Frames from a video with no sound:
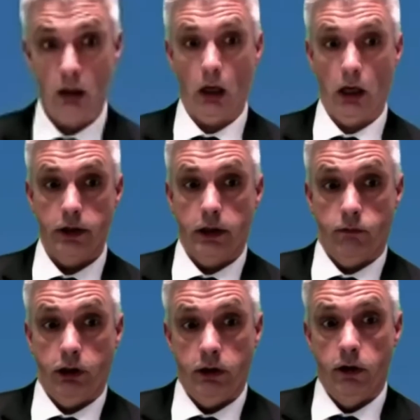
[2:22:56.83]
I
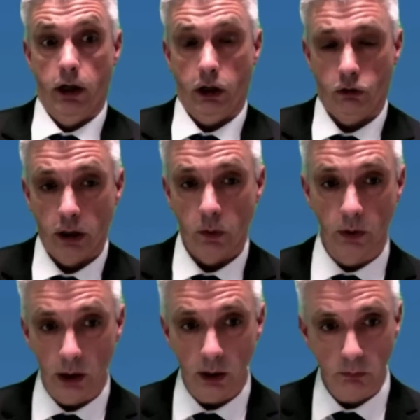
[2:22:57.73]
didn't agree with
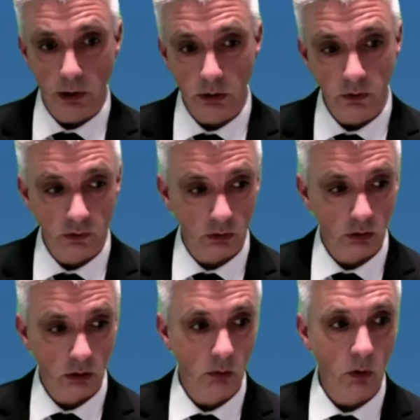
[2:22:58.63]
it because
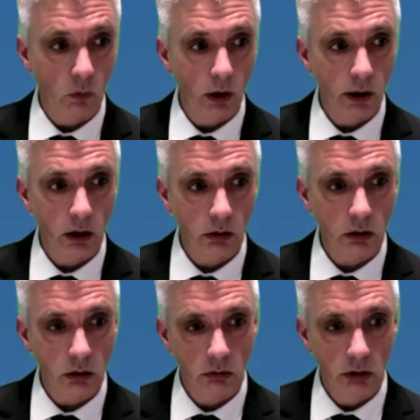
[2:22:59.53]
I'm aware
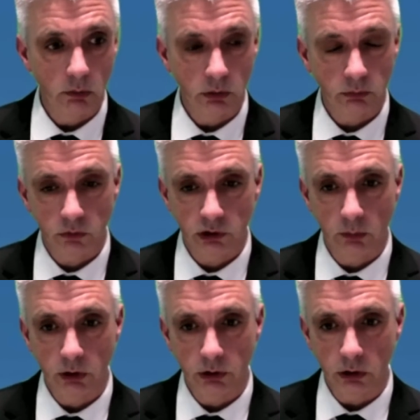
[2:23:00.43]
that there were
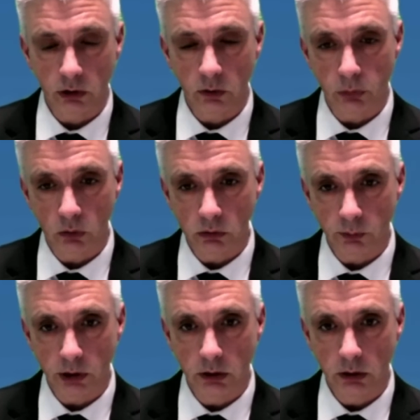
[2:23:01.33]
cementitious boards
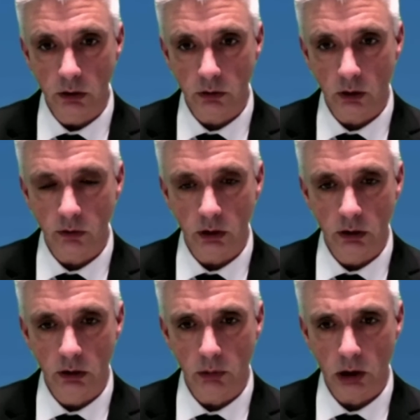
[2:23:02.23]
being used in
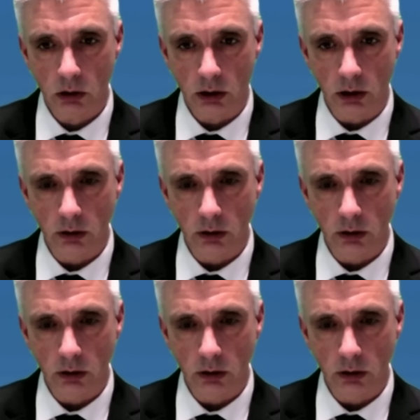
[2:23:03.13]
the market.